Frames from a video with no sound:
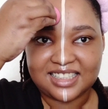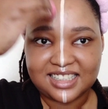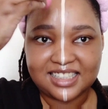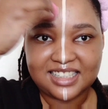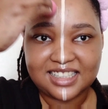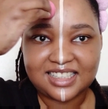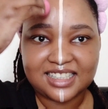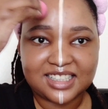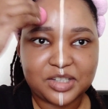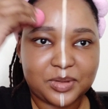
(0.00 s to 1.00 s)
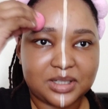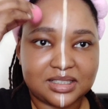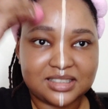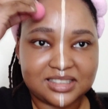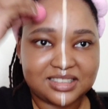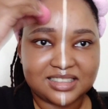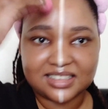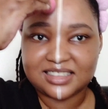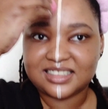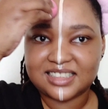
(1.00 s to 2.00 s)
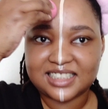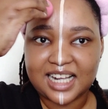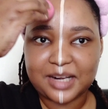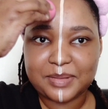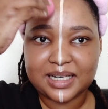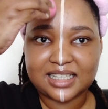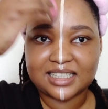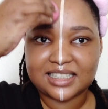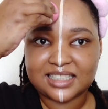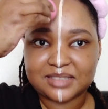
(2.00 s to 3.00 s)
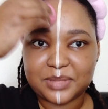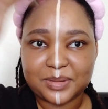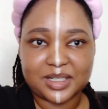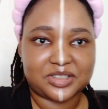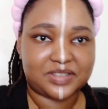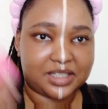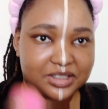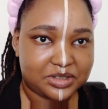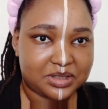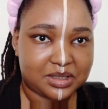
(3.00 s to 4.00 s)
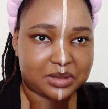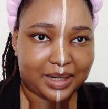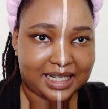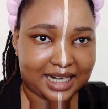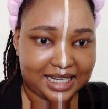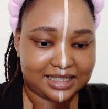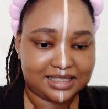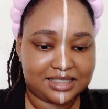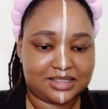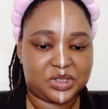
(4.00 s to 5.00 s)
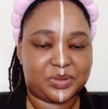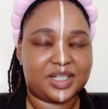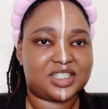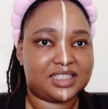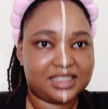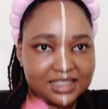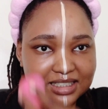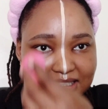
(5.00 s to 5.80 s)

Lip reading: I keep on dabbing. Maybe I should not use this white line situation.